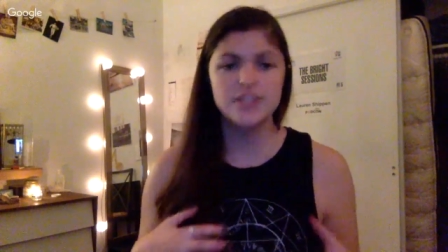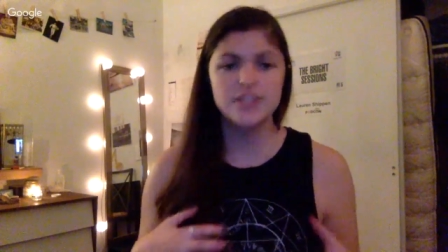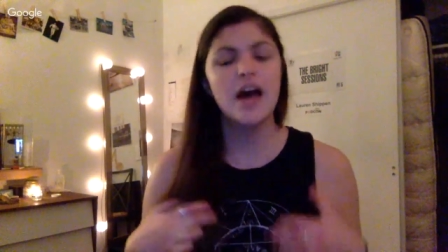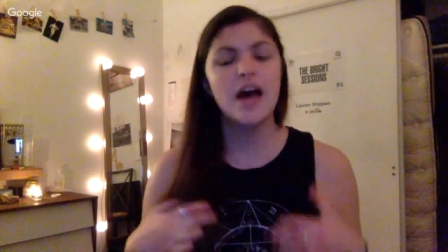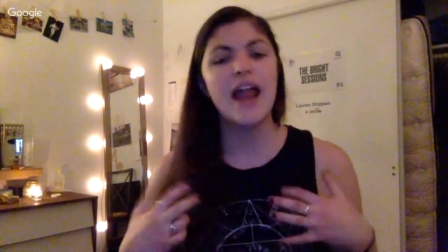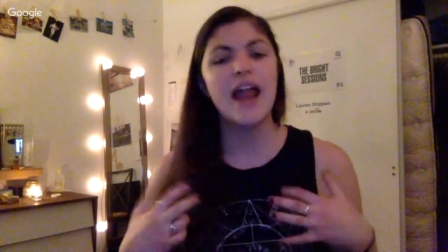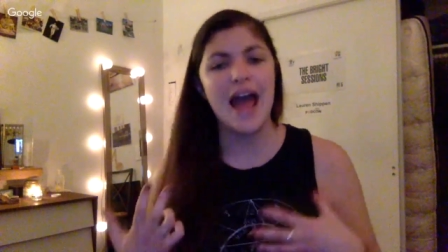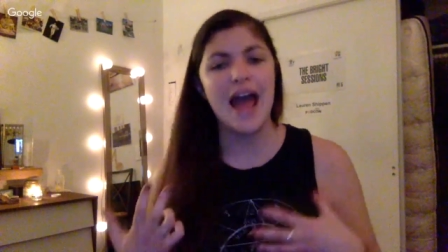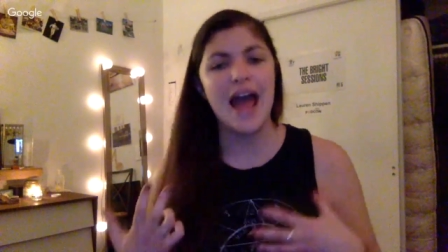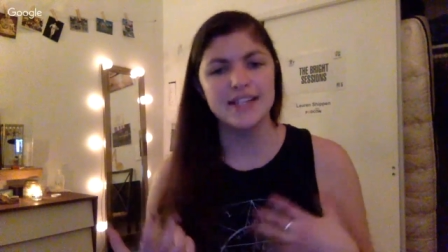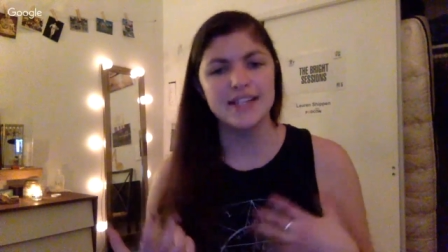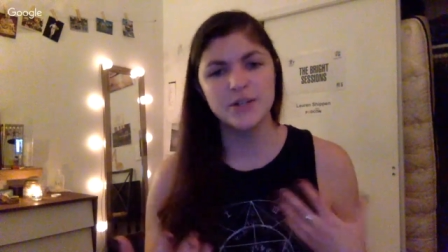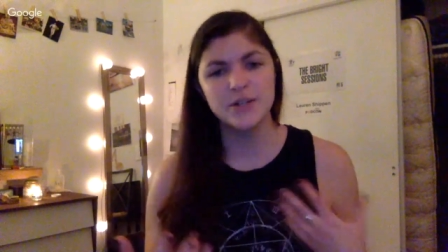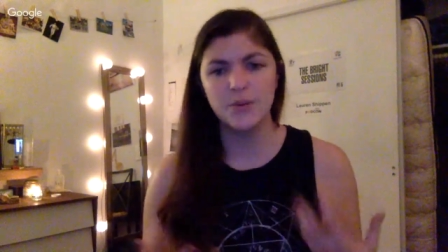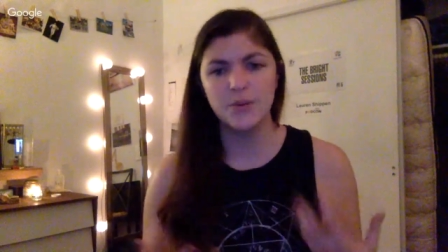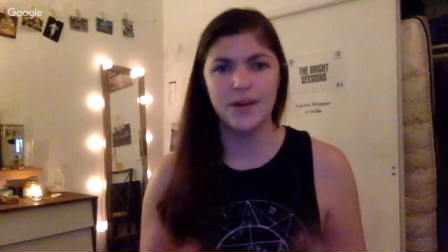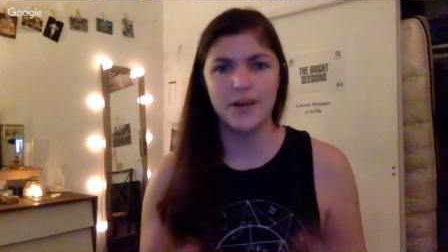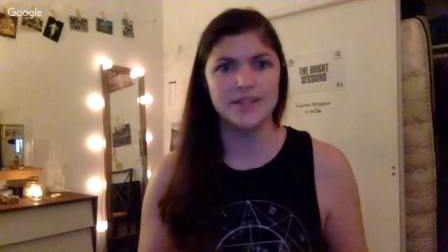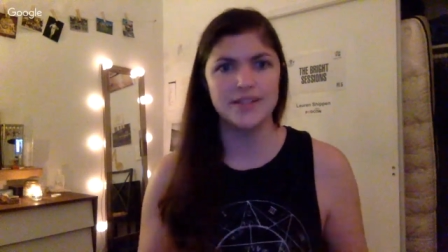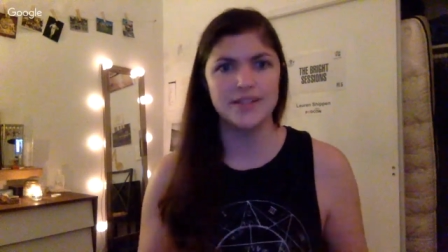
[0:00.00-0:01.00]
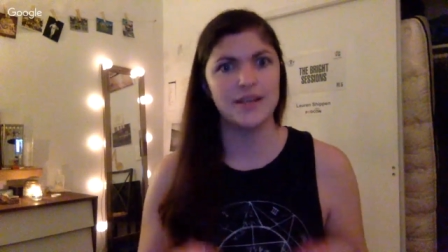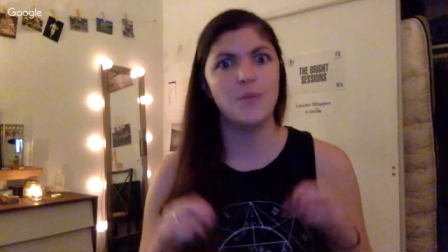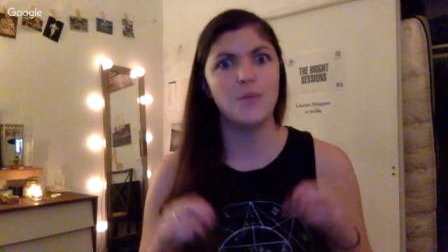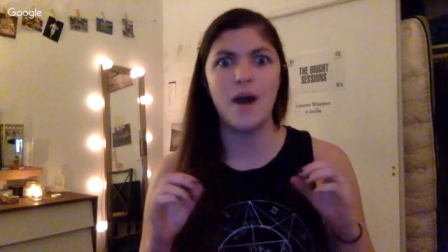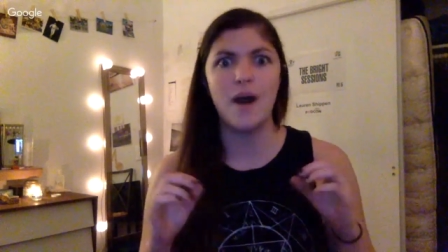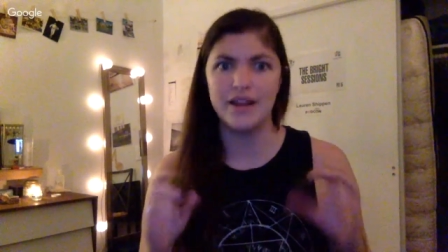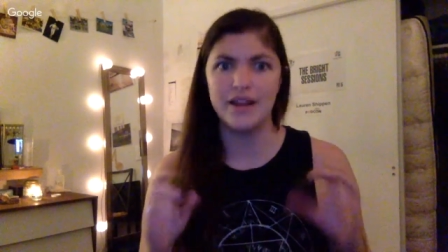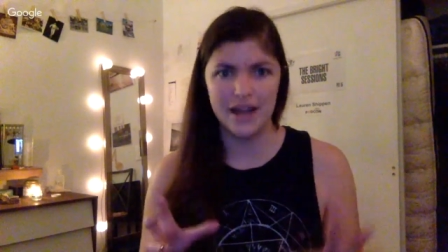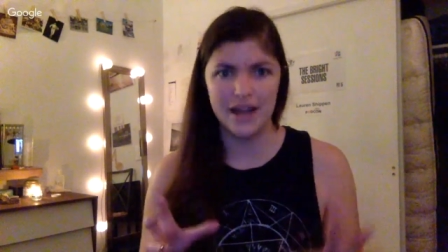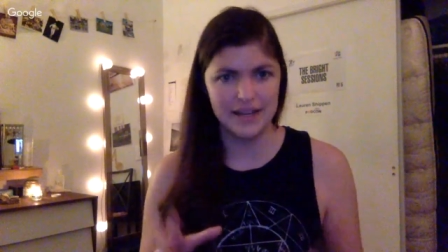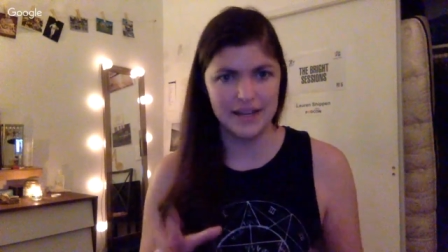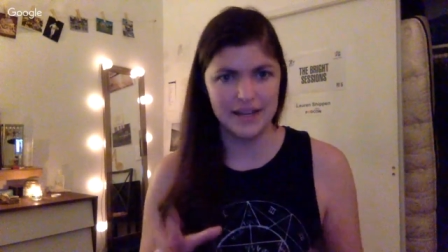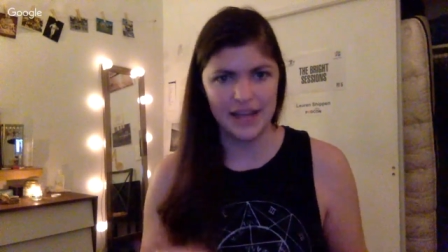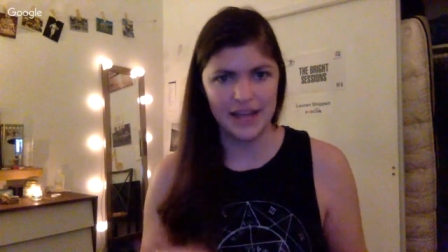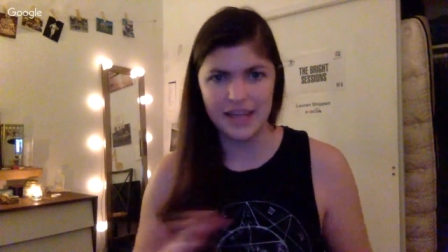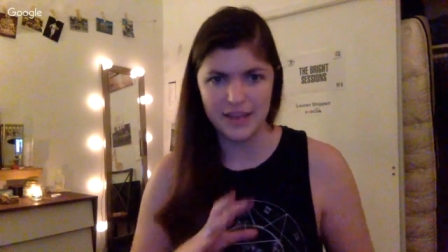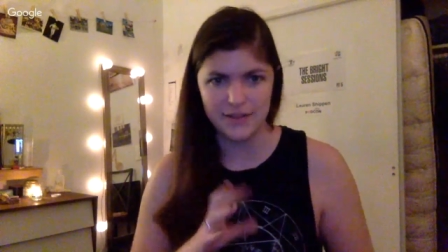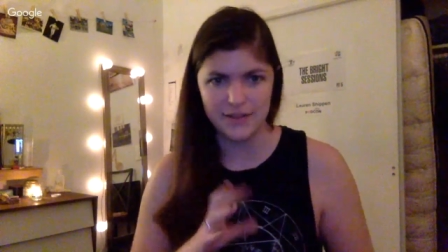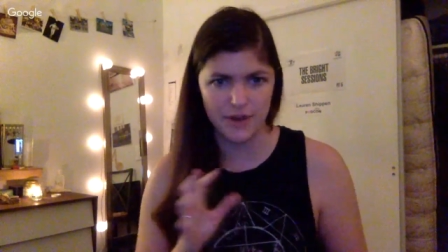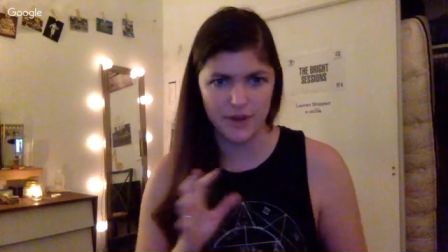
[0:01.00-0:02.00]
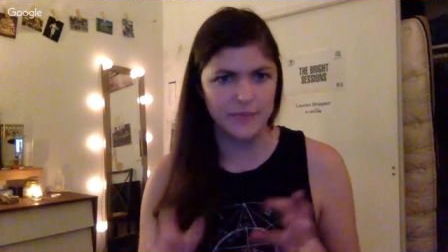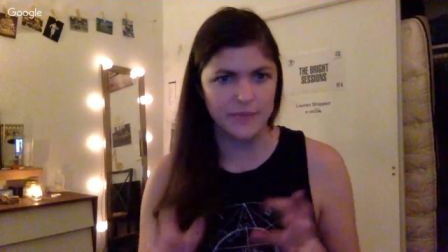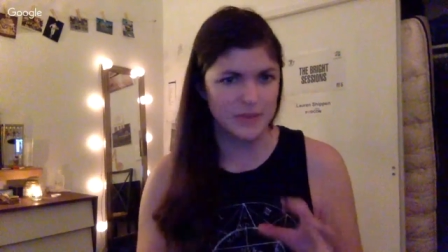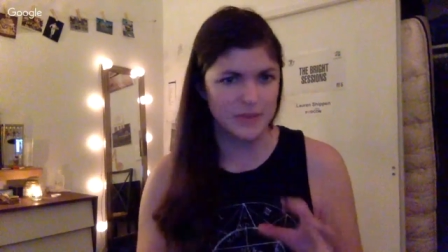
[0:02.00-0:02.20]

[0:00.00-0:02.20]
she's not quite as like wide-eyed, naive,